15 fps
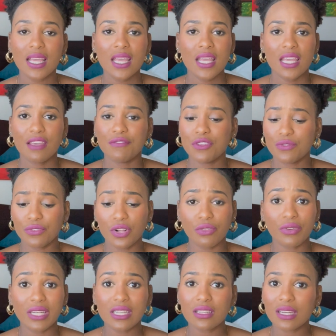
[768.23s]
If you've
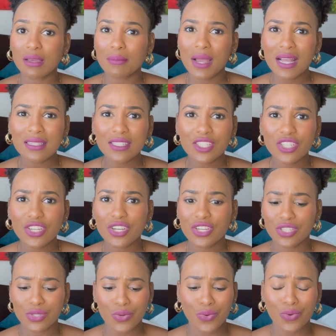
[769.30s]
already done a
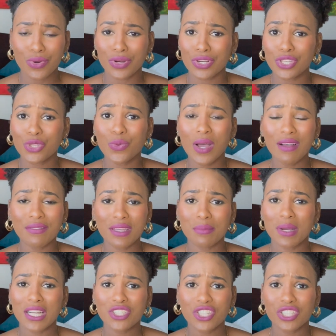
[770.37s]
master's or you have a
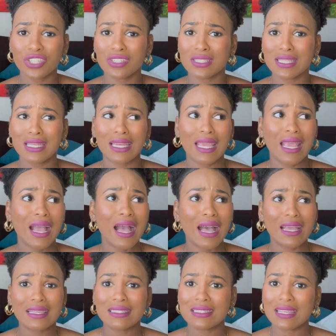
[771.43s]
bachelor's in a
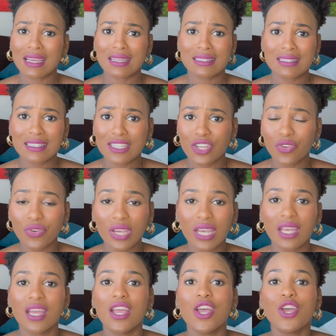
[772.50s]
high science
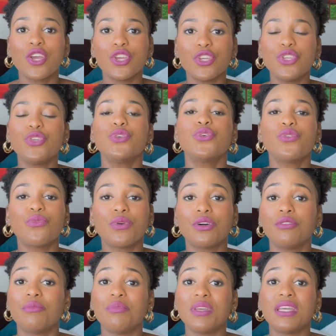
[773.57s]
degree, you
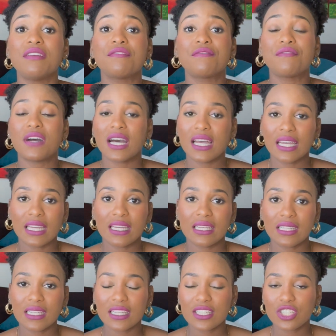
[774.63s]
will be
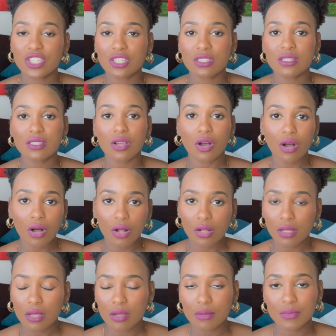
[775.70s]
fine. It just
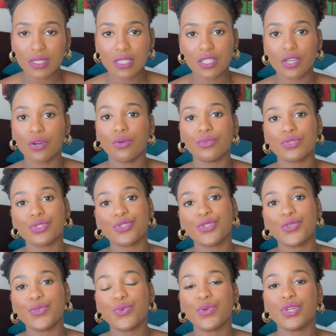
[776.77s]
all comes down
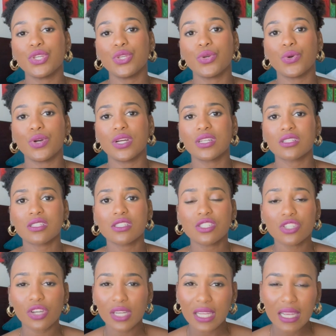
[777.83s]
to your
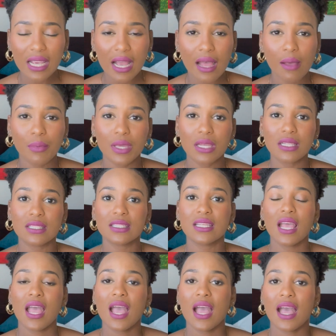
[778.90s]
studying habits
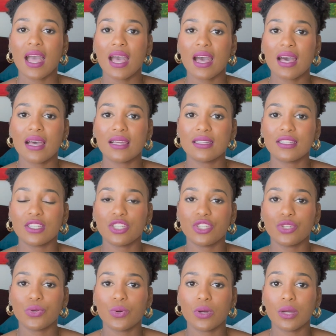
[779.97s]
and
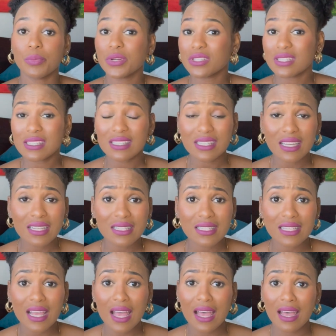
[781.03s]
your
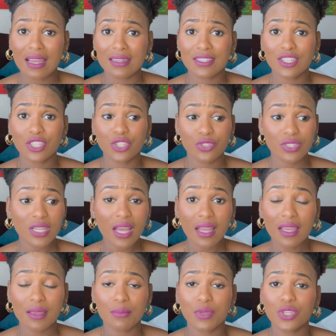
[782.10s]
persistence and your
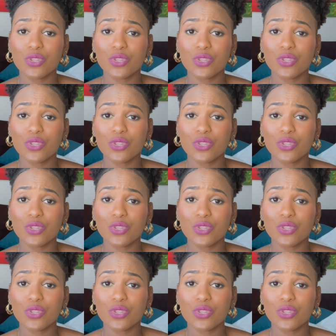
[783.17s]
time.